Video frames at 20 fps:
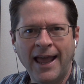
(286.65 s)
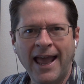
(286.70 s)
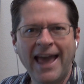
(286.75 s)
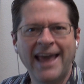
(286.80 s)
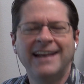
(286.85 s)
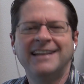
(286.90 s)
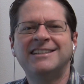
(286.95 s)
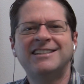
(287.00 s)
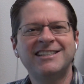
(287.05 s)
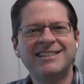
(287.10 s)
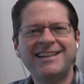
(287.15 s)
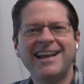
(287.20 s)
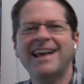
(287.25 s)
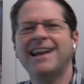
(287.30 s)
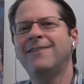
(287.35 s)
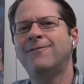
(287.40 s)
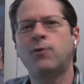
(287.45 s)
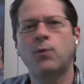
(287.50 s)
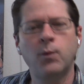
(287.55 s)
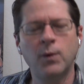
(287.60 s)
And
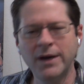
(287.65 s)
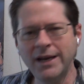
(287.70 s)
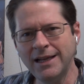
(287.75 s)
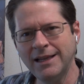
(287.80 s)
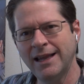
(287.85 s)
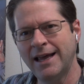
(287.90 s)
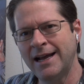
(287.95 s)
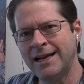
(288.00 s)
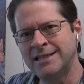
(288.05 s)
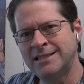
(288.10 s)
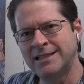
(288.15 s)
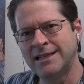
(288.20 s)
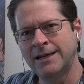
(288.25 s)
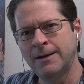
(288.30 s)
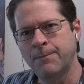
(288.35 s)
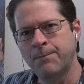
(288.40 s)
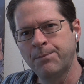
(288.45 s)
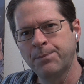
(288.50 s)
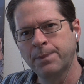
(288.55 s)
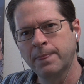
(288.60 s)
instead of
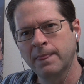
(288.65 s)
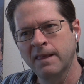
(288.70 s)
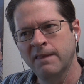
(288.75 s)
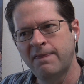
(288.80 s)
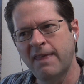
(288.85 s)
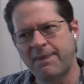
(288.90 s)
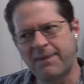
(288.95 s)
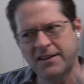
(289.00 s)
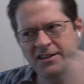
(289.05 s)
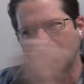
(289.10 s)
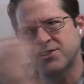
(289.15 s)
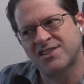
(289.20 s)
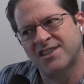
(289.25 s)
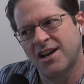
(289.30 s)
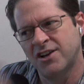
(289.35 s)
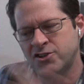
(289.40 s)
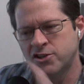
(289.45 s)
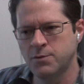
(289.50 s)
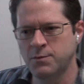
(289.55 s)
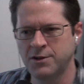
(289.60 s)
realizing that that
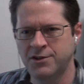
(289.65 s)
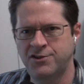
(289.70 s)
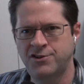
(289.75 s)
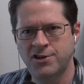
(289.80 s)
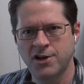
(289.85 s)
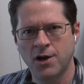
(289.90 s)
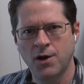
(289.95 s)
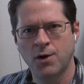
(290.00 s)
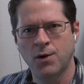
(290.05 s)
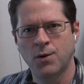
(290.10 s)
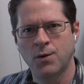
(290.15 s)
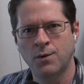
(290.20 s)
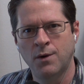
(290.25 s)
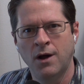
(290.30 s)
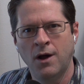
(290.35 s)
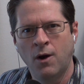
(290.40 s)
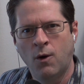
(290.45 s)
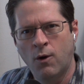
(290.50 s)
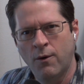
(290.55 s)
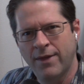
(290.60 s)
discussion with Joe,
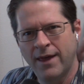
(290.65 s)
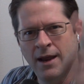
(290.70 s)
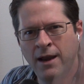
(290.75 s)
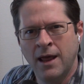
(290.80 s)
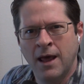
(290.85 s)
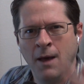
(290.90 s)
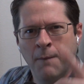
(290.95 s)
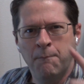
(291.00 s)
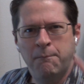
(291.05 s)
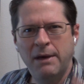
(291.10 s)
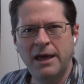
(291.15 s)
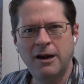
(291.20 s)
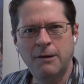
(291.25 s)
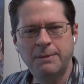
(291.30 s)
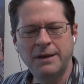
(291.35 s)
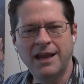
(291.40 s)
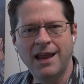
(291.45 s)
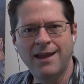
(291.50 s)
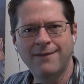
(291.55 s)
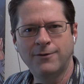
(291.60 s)
or that better
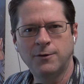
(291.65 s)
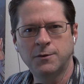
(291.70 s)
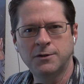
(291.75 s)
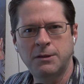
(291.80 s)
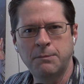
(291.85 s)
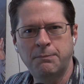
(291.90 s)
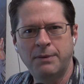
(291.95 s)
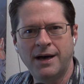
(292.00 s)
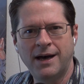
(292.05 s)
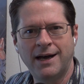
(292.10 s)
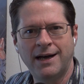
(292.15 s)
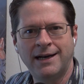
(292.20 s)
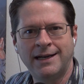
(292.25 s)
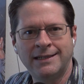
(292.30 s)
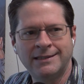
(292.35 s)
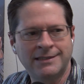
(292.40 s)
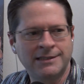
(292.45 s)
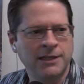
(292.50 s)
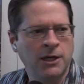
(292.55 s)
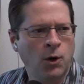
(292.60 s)
behavior with the
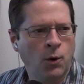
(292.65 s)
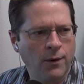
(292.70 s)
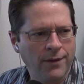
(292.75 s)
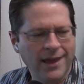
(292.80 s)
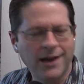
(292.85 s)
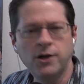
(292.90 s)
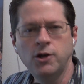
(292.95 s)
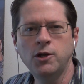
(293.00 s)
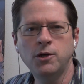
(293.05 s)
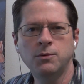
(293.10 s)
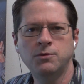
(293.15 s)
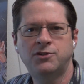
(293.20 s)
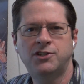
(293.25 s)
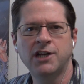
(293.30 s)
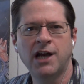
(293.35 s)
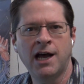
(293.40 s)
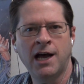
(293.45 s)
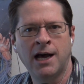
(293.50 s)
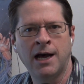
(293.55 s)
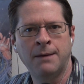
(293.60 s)
boss, or that new
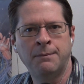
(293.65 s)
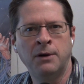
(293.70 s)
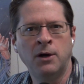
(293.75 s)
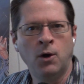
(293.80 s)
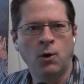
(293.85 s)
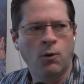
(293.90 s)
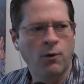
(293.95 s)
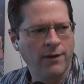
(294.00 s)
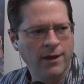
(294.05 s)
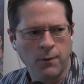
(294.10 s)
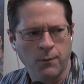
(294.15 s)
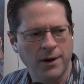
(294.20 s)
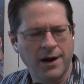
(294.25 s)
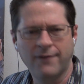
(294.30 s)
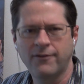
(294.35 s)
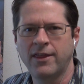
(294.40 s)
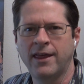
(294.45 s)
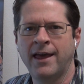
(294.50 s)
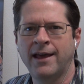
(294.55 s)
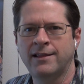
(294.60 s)
job, or that
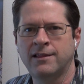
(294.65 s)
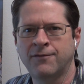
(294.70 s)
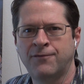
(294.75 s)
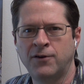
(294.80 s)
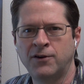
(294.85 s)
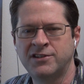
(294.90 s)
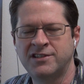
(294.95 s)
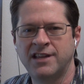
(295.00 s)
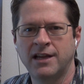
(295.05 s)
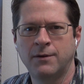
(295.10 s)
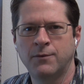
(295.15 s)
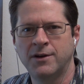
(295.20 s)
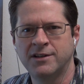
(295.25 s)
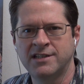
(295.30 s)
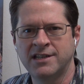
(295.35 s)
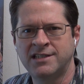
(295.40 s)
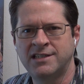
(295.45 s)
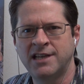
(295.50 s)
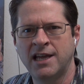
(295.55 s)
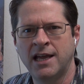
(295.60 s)
whatever the heck the first thing
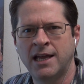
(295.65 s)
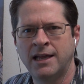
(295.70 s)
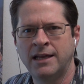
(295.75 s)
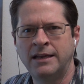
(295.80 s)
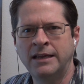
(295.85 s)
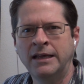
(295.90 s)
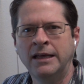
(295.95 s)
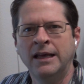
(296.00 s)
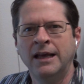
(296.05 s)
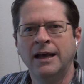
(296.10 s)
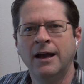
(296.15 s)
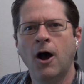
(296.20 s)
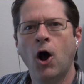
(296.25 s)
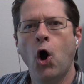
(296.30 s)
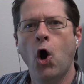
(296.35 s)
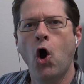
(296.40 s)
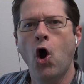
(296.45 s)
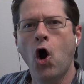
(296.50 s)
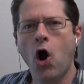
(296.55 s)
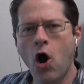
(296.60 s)
was I said.
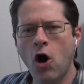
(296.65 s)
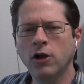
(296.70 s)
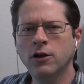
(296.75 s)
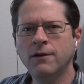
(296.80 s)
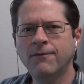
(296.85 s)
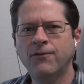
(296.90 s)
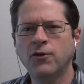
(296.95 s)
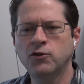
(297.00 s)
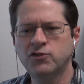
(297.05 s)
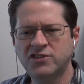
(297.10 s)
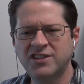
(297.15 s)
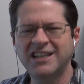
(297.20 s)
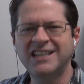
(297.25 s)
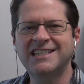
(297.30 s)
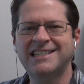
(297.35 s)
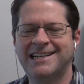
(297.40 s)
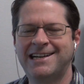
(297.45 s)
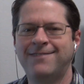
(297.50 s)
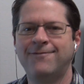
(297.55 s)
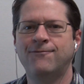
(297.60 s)
All of those
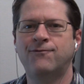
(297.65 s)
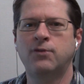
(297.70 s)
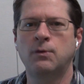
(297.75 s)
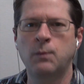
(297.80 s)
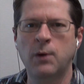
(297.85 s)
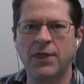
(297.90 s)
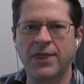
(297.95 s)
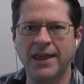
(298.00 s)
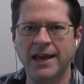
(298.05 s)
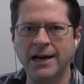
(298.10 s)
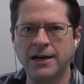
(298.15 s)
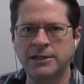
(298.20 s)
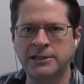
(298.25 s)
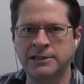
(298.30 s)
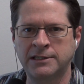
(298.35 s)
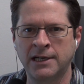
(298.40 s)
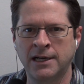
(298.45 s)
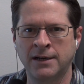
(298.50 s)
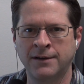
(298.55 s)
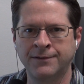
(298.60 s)
things come from within
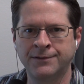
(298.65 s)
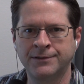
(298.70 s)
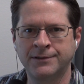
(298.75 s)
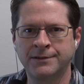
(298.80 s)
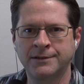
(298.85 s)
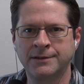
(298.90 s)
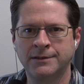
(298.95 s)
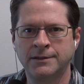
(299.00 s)
ourselves.